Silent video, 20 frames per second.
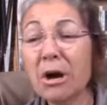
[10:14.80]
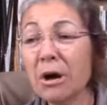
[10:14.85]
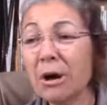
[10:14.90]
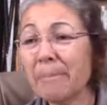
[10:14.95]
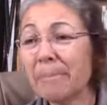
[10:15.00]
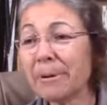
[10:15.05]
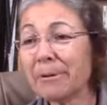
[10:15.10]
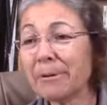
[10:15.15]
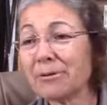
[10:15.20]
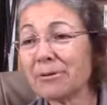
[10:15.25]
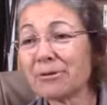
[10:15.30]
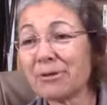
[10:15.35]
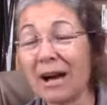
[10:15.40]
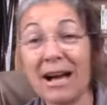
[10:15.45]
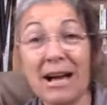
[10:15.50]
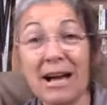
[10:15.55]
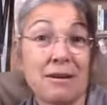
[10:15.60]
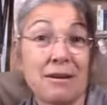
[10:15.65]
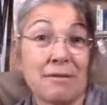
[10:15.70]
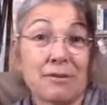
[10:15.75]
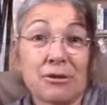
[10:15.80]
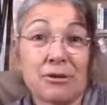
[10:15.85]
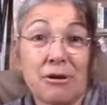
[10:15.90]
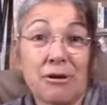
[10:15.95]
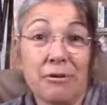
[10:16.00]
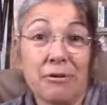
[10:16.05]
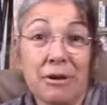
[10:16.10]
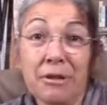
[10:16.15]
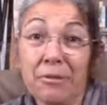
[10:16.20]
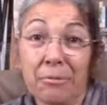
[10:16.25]
But it was I never
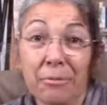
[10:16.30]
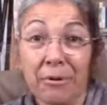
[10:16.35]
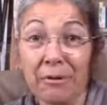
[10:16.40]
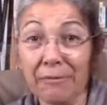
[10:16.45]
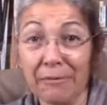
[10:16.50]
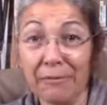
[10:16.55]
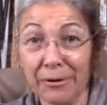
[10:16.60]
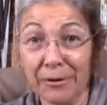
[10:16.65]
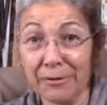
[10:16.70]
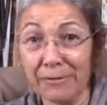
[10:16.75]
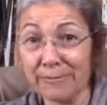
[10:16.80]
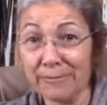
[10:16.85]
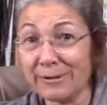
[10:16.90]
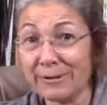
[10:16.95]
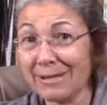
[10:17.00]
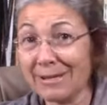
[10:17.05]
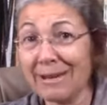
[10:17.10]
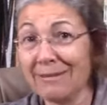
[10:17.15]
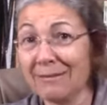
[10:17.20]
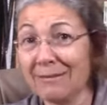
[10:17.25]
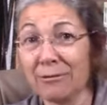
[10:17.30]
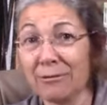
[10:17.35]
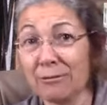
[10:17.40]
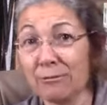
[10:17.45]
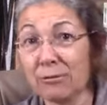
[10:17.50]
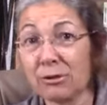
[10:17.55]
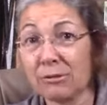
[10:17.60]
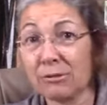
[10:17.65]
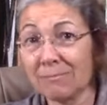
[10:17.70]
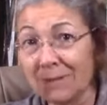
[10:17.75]
saw either of those
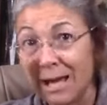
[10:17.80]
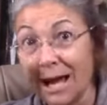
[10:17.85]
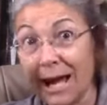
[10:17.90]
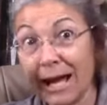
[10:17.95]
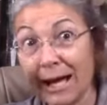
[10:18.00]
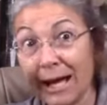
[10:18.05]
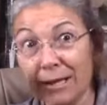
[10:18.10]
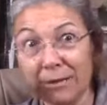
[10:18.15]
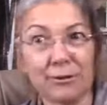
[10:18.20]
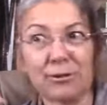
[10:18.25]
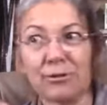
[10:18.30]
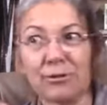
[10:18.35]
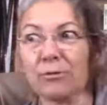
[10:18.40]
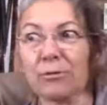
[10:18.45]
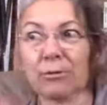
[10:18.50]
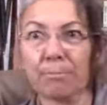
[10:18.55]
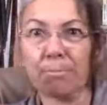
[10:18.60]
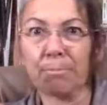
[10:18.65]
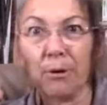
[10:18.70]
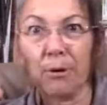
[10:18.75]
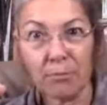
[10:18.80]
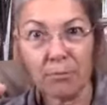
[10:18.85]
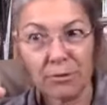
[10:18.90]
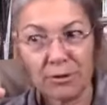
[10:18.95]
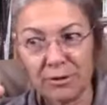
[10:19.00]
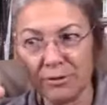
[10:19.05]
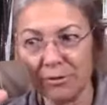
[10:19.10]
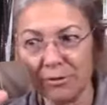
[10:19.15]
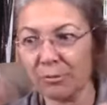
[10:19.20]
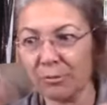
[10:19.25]
those ads or
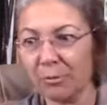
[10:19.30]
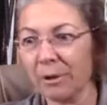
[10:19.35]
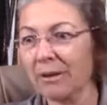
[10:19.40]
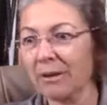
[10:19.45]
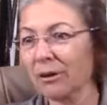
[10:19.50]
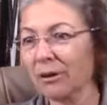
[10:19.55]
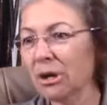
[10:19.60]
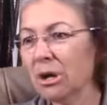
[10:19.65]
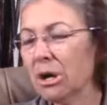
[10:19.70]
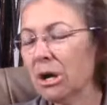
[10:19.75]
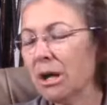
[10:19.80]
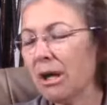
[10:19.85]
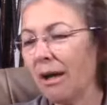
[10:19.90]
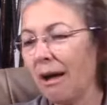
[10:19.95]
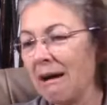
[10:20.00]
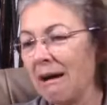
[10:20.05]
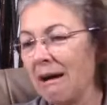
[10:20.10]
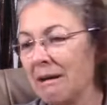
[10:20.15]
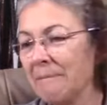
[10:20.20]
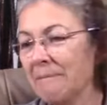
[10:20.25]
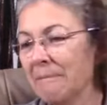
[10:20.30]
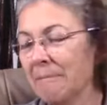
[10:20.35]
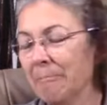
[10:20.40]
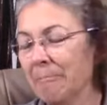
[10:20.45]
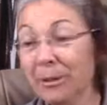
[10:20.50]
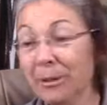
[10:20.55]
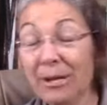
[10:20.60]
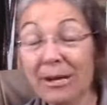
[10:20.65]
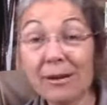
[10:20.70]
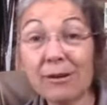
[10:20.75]
posts or whatever. Uh,
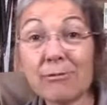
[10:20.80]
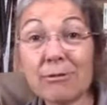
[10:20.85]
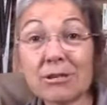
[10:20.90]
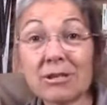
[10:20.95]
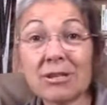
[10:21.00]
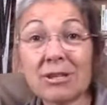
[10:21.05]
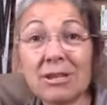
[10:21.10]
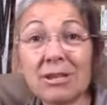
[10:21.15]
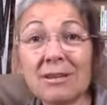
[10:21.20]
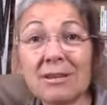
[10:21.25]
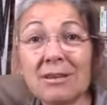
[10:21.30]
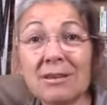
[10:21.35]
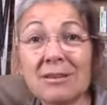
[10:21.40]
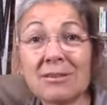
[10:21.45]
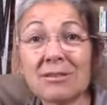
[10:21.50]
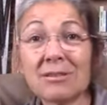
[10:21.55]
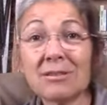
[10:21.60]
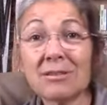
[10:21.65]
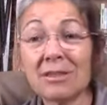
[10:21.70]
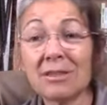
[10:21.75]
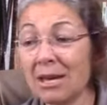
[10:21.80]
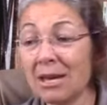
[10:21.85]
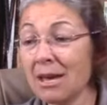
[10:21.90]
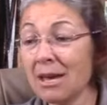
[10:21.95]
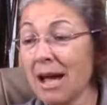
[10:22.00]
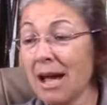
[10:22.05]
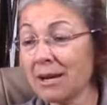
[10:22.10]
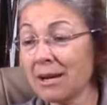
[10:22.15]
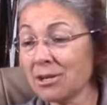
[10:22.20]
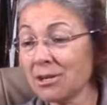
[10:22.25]
but the interesting thing is they
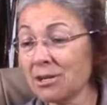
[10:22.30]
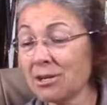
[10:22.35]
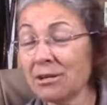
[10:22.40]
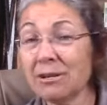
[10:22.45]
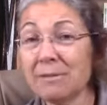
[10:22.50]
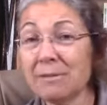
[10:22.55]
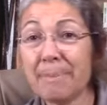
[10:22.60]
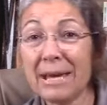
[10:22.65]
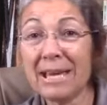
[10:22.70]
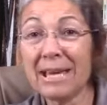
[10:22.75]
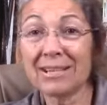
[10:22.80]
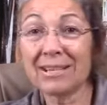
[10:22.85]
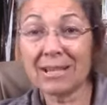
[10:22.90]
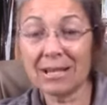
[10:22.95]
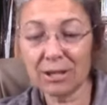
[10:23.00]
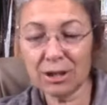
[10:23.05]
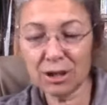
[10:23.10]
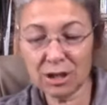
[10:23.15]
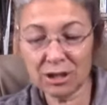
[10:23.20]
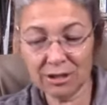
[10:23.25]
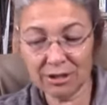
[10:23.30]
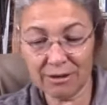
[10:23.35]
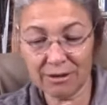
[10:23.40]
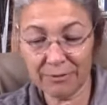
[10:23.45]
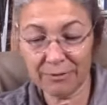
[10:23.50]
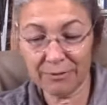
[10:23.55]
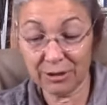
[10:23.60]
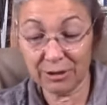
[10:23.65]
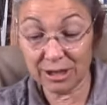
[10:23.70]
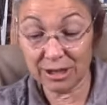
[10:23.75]
actually paid attention enough
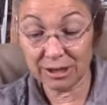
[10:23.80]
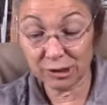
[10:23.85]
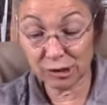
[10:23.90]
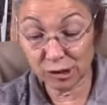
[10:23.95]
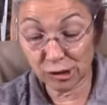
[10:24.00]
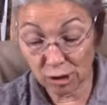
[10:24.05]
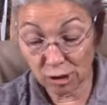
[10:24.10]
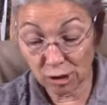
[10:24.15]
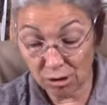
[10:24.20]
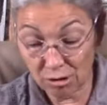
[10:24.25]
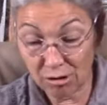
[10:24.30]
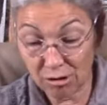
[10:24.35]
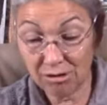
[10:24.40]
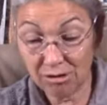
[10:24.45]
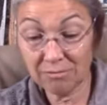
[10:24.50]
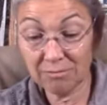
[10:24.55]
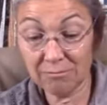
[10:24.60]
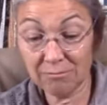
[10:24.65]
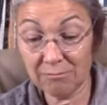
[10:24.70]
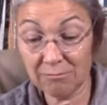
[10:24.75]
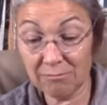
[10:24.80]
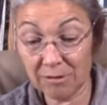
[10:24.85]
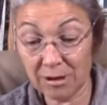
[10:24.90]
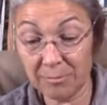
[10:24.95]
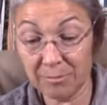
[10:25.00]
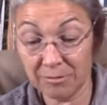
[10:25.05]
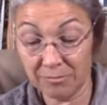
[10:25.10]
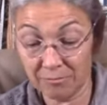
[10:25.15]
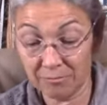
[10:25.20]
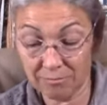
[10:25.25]
that they saw. I
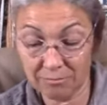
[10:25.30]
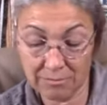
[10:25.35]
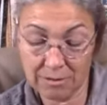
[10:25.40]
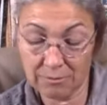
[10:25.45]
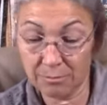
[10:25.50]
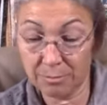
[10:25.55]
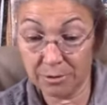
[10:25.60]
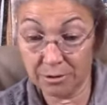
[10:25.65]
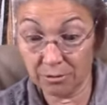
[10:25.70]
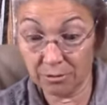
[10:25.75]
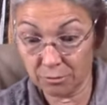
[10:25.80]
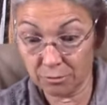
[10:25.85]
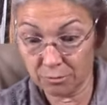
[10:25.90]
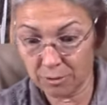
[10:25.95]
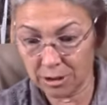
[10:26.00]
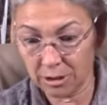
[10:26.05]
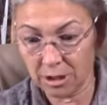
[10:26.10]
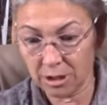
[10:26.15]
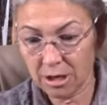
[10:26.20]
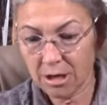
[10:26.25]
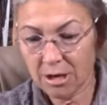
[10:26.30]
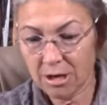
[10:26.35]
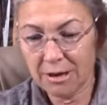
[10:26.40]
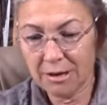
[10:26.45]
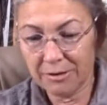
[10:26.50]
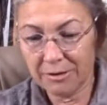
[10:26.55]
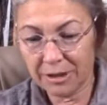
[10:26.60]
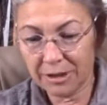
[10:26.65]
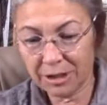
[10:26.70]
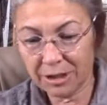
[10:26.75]
mean, everybody knows Rodney.
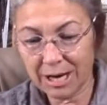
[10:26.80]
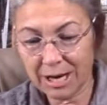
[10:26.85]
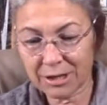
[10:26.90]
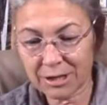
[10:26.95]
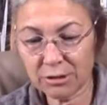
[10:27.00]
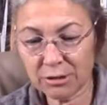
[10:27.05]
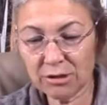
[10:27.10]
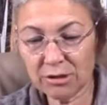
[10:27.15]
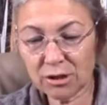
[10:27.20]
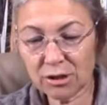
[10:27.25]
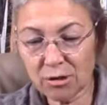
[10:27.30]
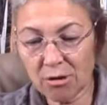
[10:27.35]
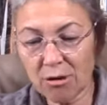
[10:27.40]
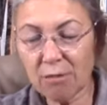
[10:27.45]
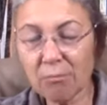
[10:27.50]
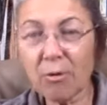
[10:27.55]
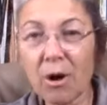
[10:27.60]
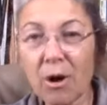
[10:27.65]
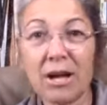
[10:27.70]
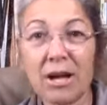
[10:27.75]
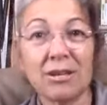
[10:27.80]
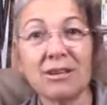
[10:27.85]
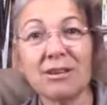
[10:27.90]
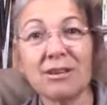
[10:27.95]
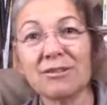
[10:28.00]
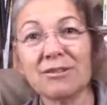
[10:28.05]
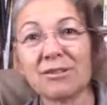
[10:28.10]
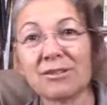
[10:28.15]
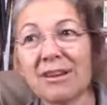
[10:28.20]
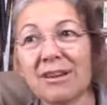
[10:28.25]
That they actually saw
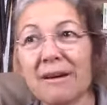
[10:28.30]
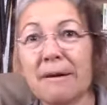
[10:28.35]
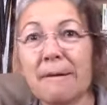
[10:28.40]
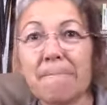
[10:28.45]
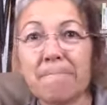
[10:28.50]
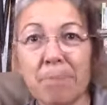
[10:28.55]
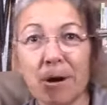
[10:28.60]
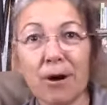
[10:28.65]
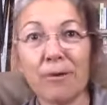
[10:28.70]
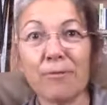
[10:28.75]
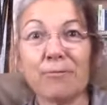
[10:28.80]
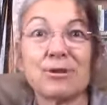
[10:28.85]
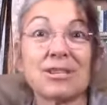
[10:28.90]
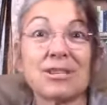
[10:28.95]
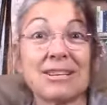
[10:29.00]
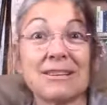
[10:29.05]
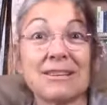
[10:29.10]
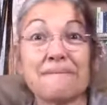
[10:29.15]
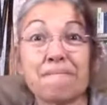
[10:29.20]
Rodney's post